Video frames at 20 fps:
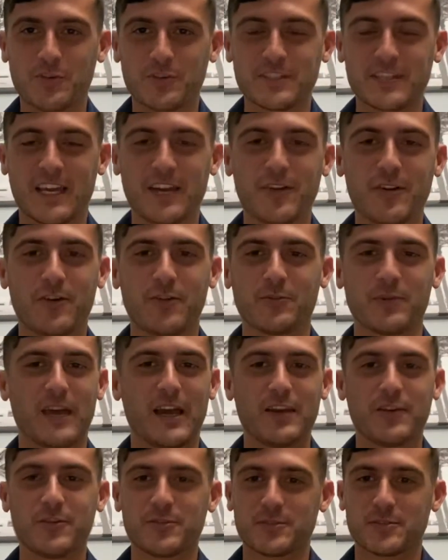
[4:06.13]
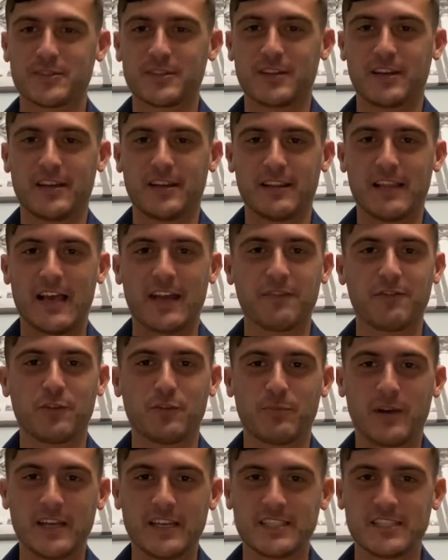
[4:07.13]
because I know a lot of you
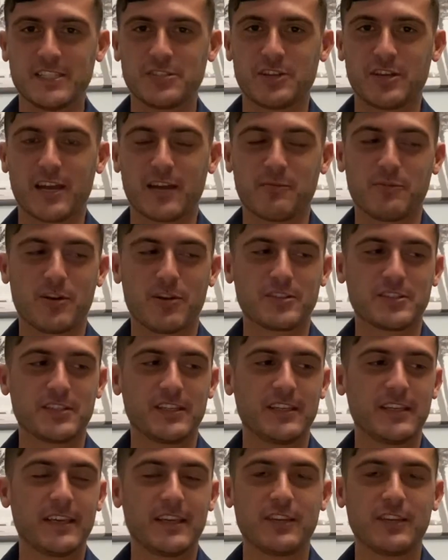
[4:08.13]
probably seen Dragon Ball Z.